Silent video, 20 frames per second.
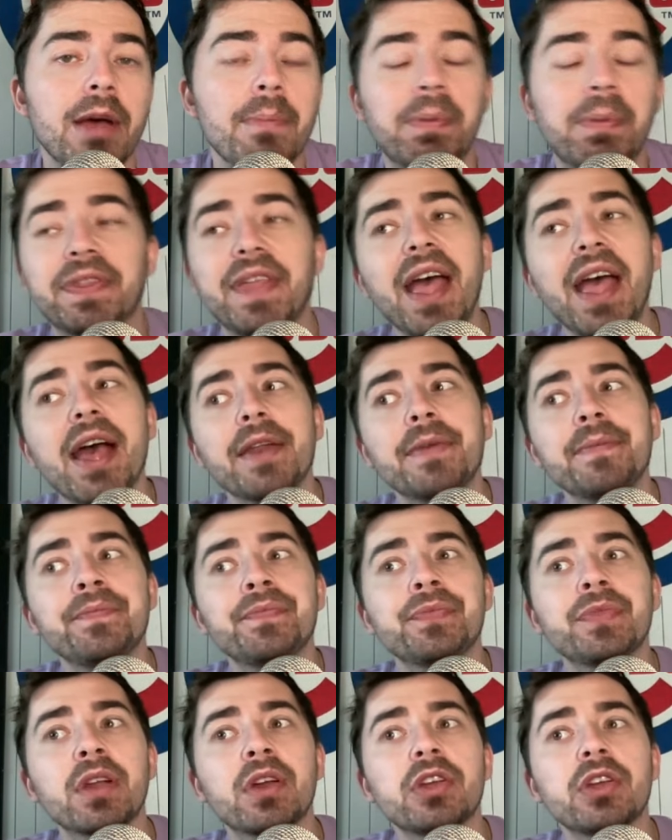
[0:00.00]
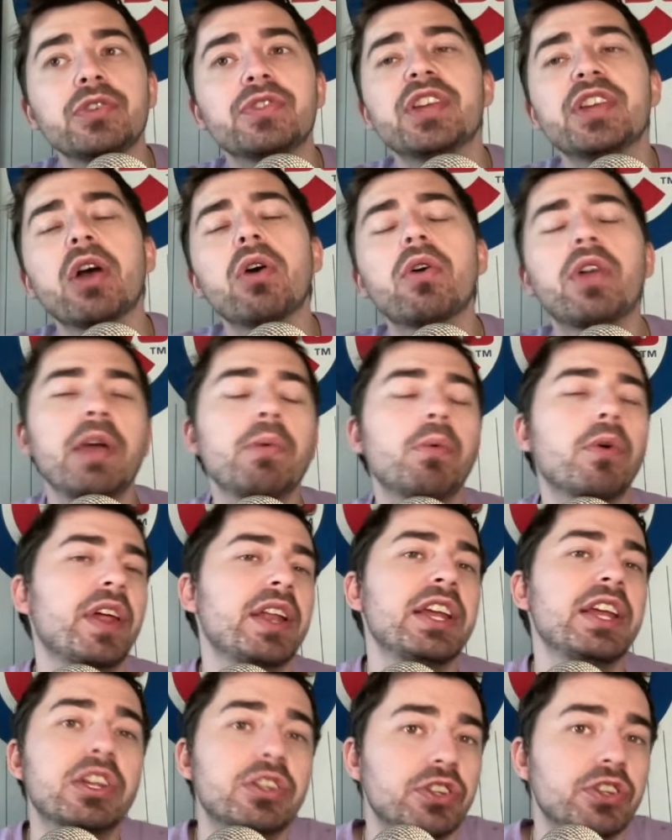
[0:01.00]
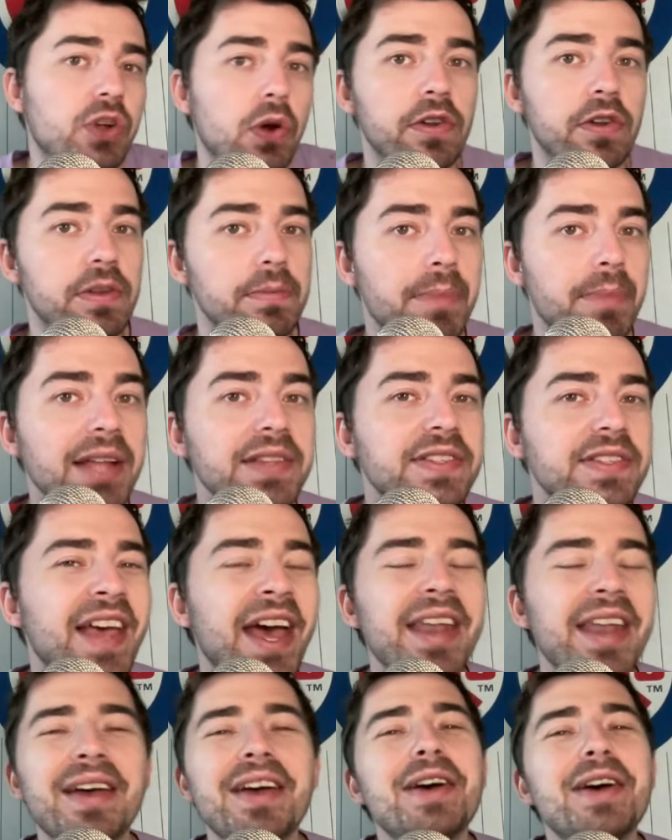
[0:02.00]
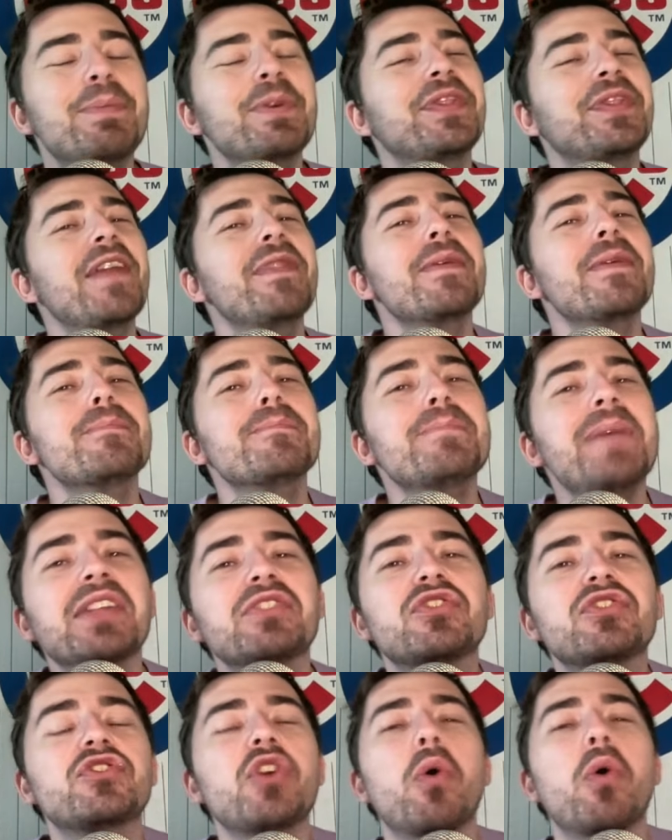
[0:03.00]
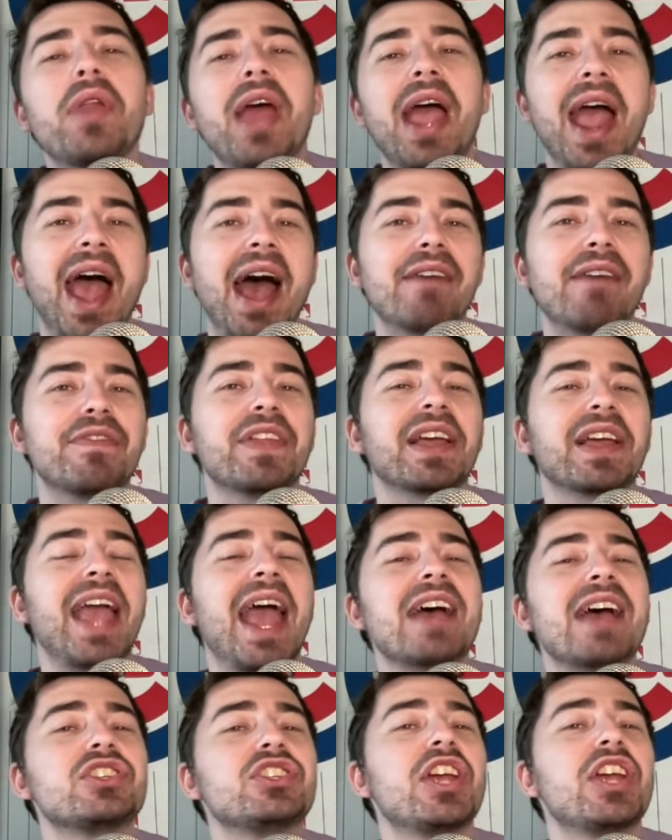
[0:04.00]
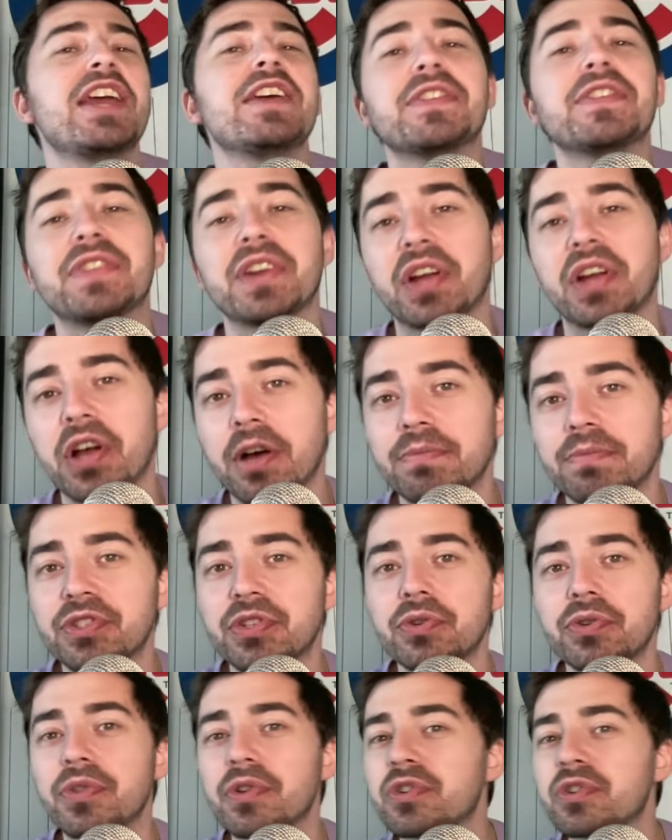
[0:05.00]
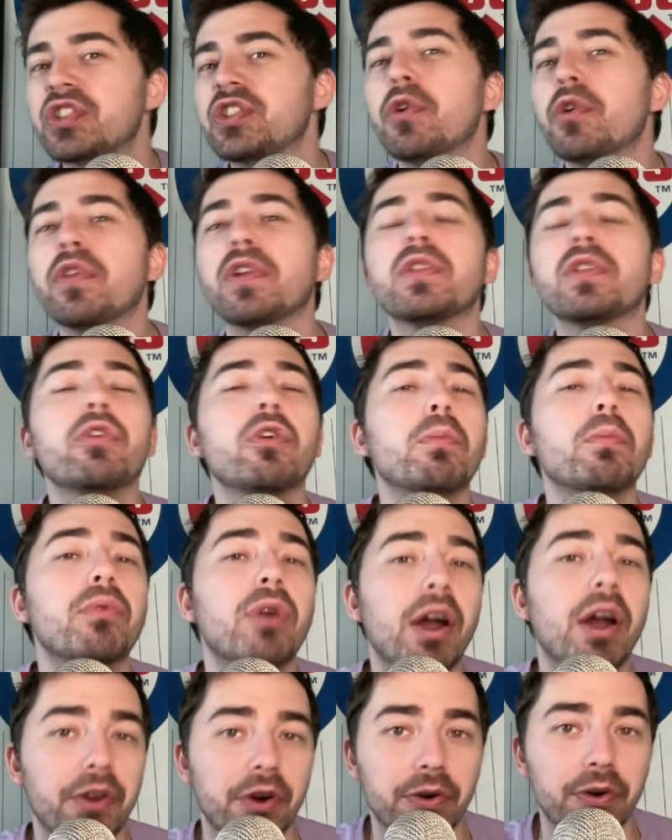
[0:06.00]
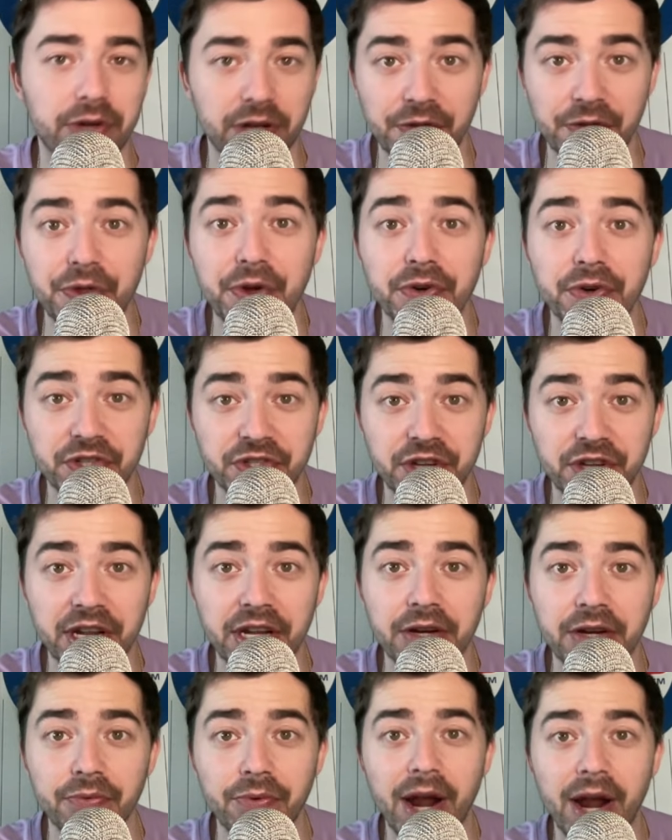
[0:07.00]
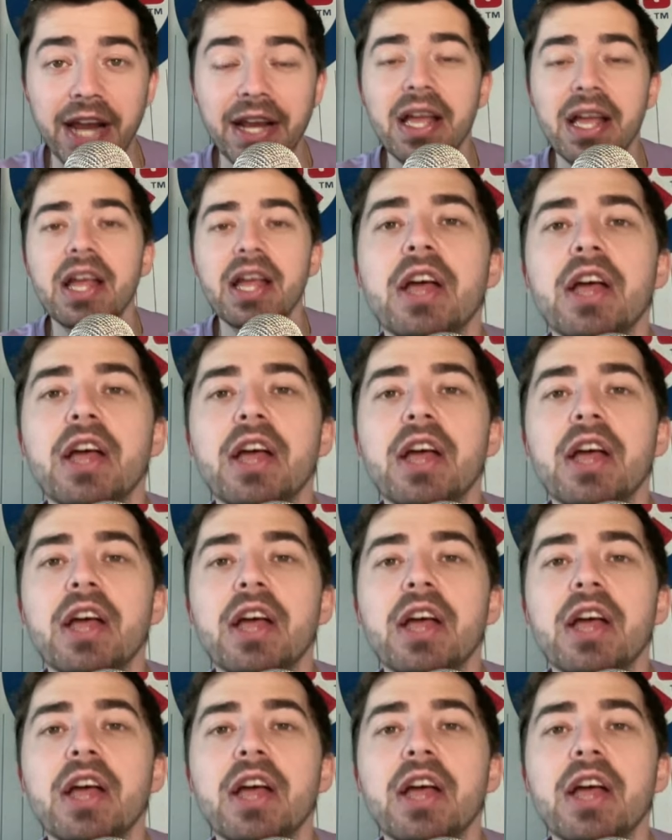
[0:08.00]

But then you say, okay, well, then he could just go to the Mets then. But then the Mets don't have the cachet that the Cubs do. They're still the little brother in their city, right?